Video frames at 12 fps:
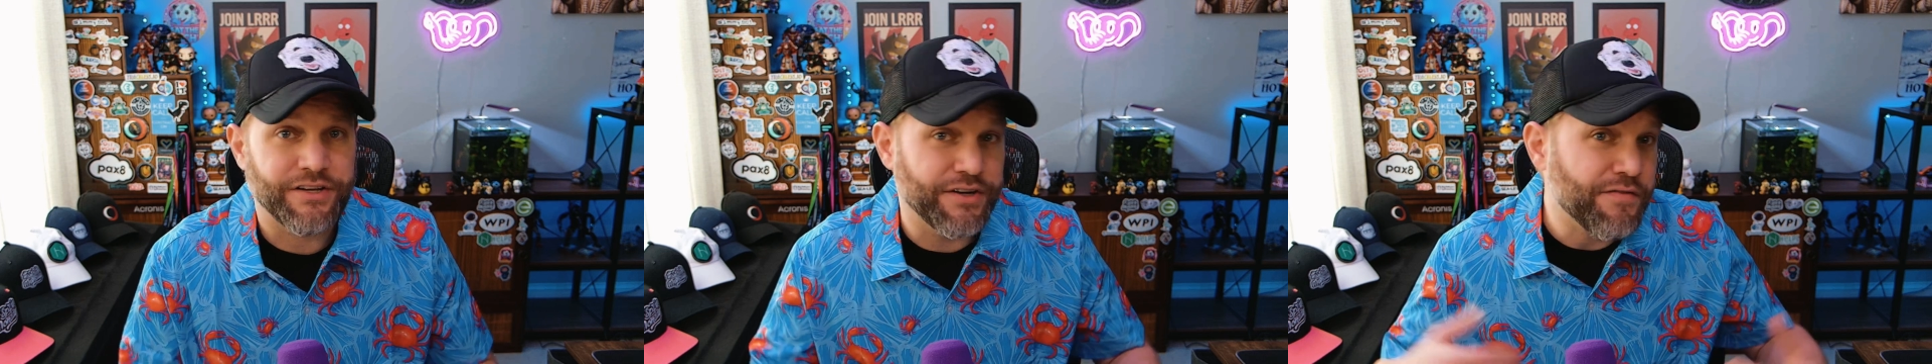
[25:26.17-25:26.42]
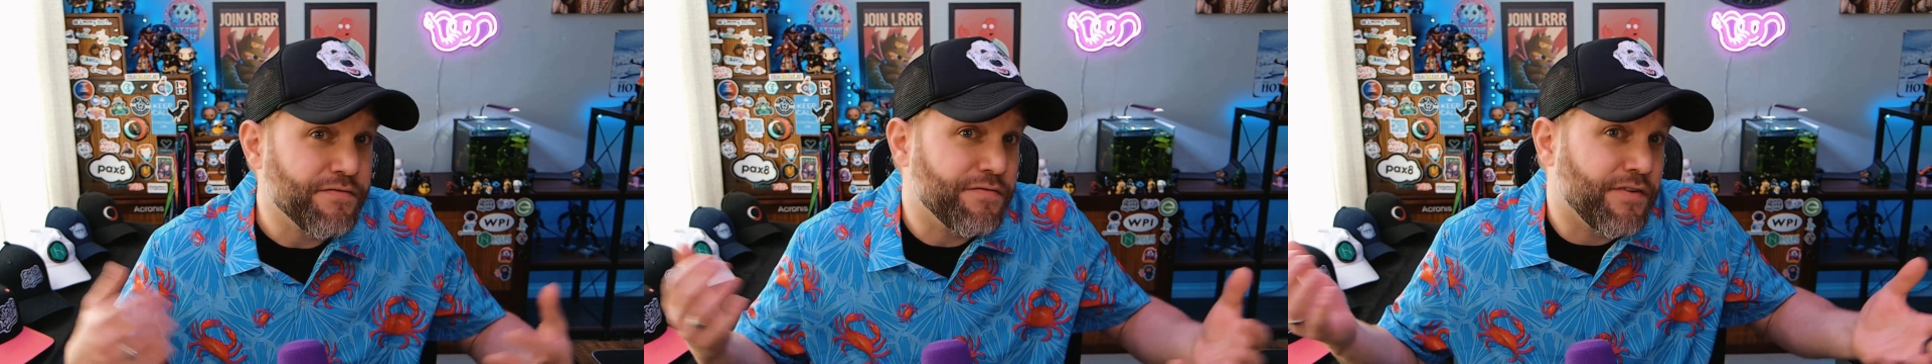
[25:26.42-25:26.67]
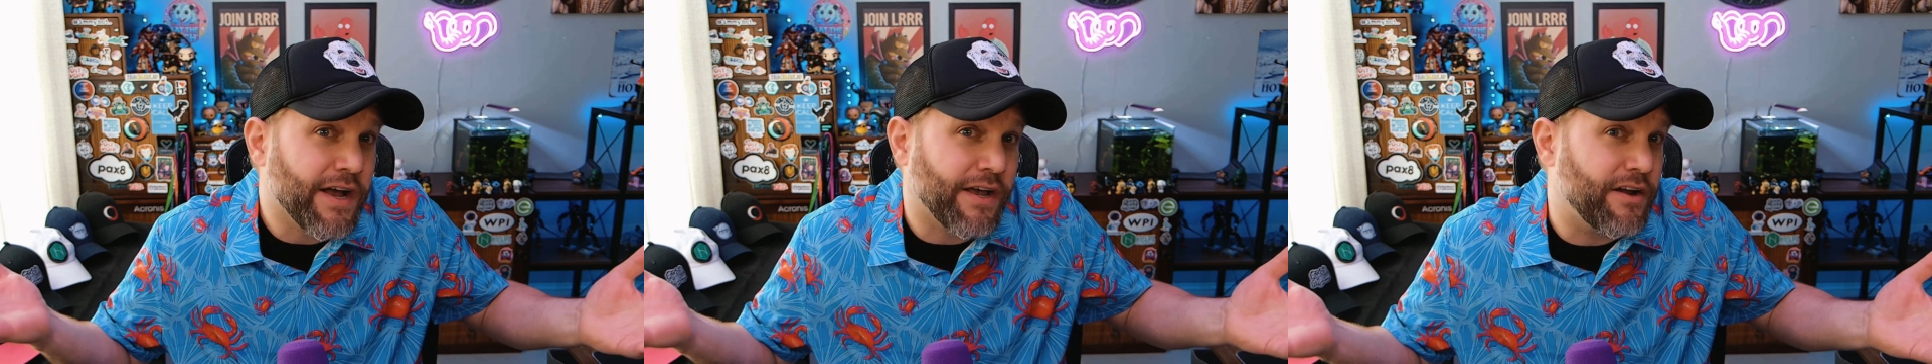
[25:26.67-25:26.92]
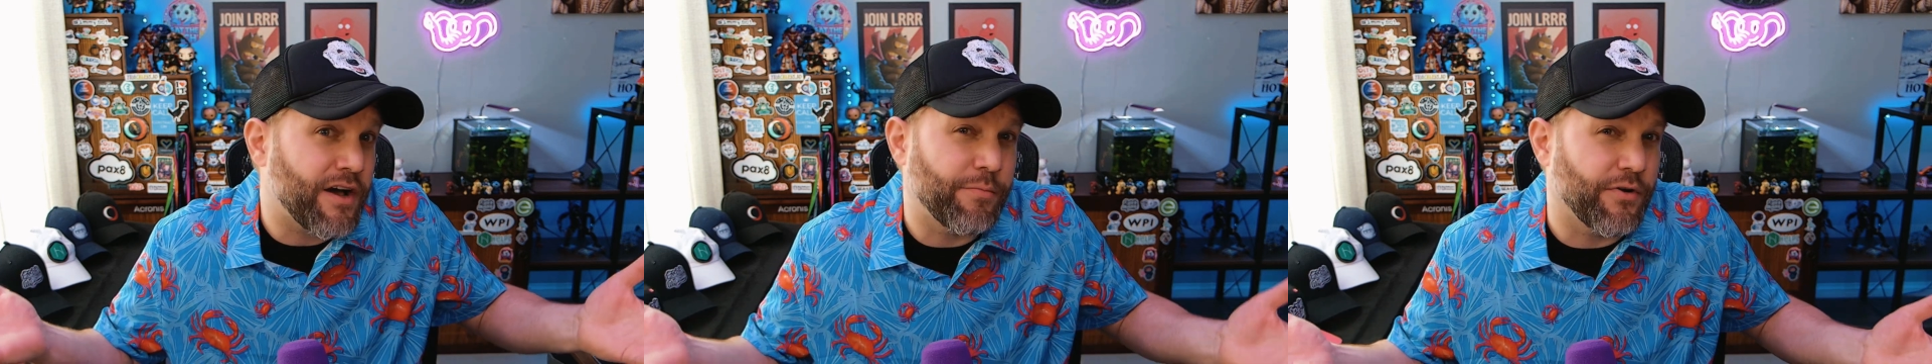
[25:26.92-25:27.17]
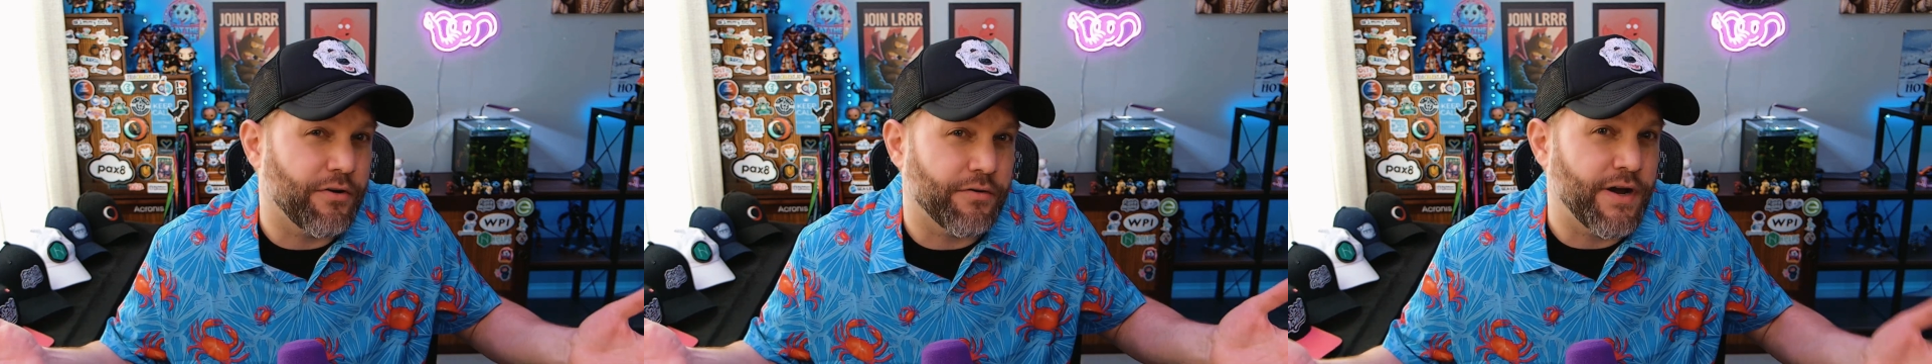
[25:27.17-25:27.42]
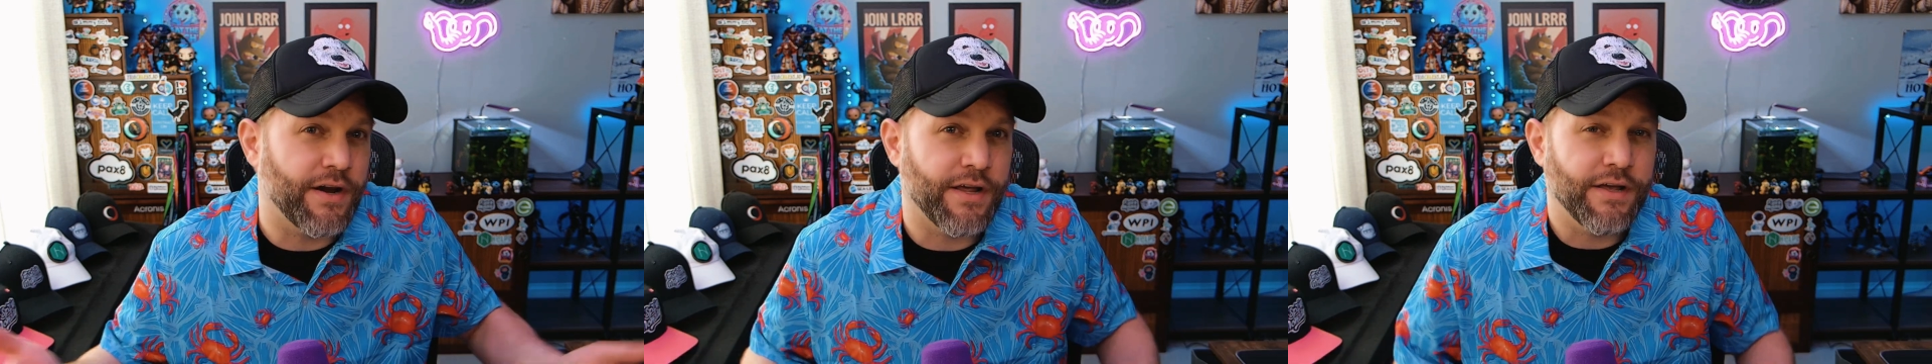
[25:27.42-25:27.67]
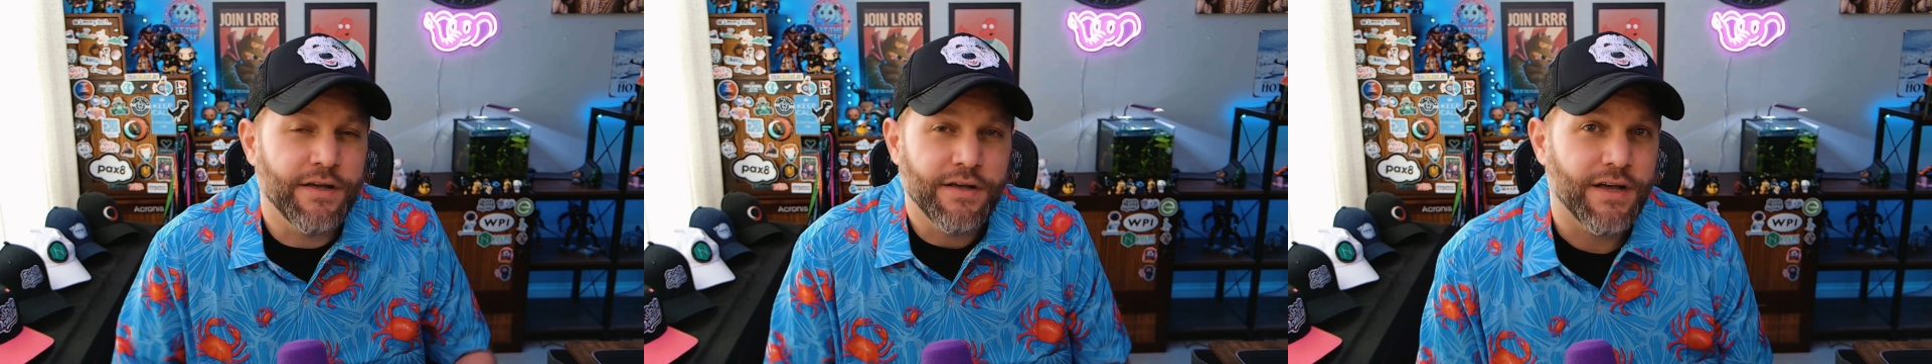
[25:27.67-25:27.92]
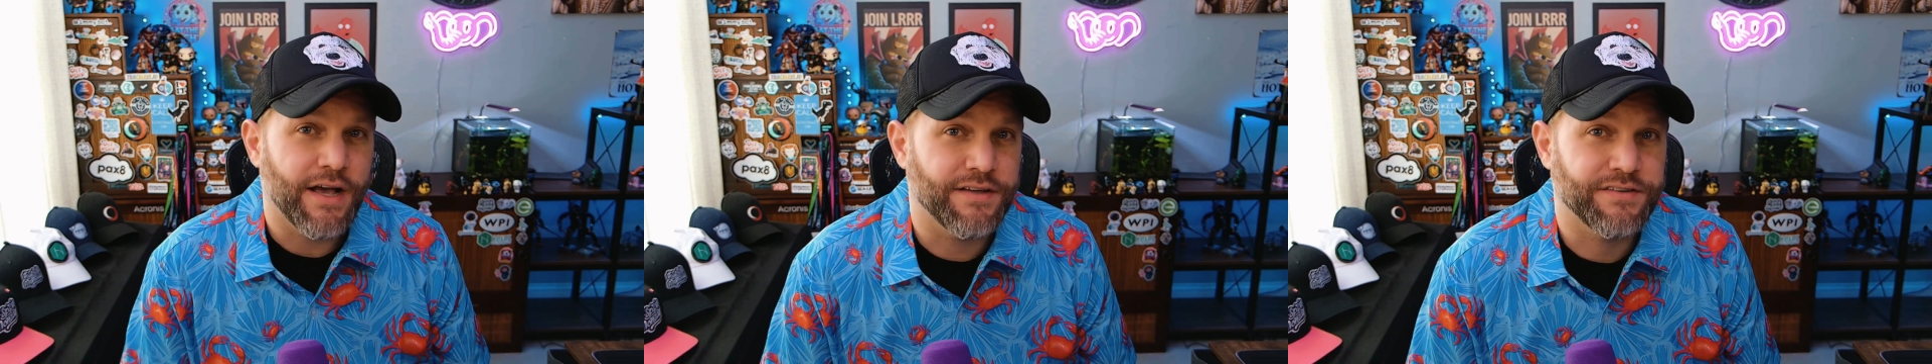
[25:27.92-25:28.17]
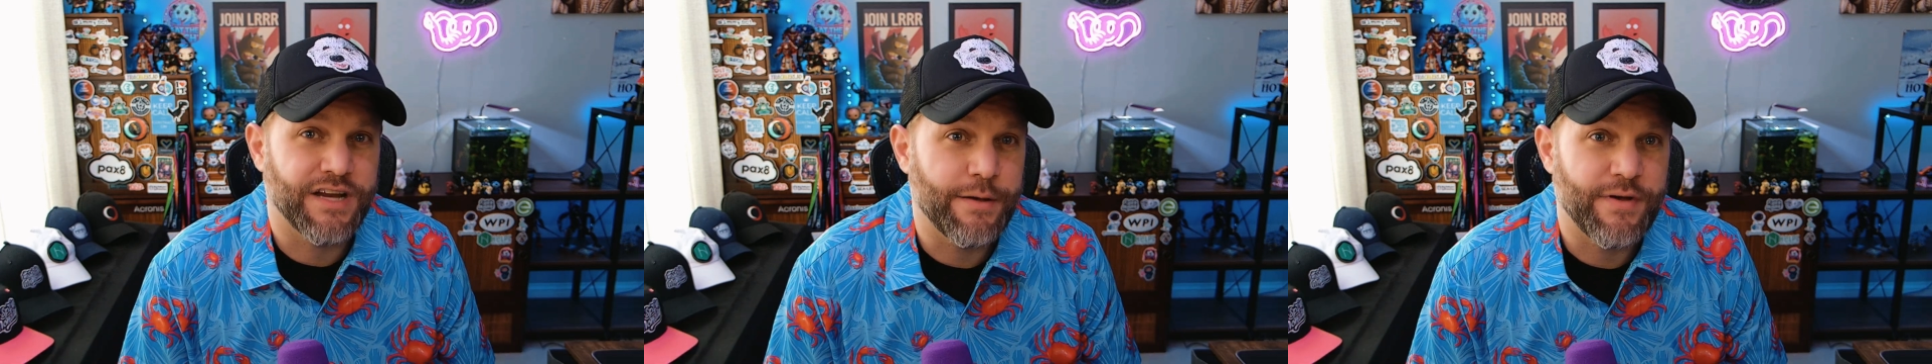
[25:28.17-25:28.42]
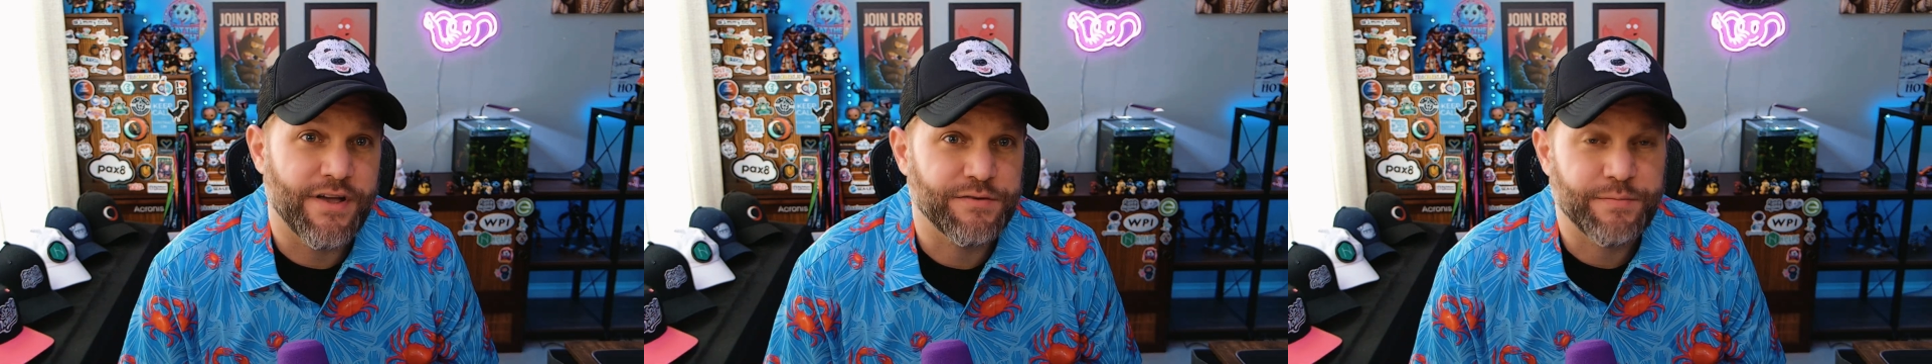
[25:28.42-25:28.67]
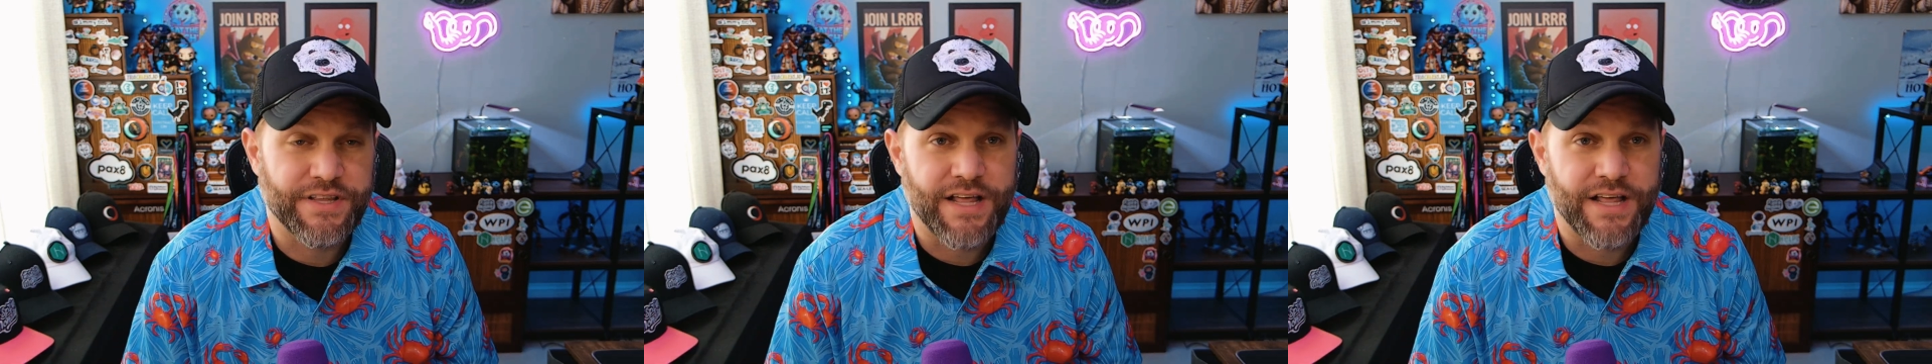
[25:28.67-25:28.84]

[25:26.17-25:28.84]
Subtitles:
you're fucking up already as an MSP.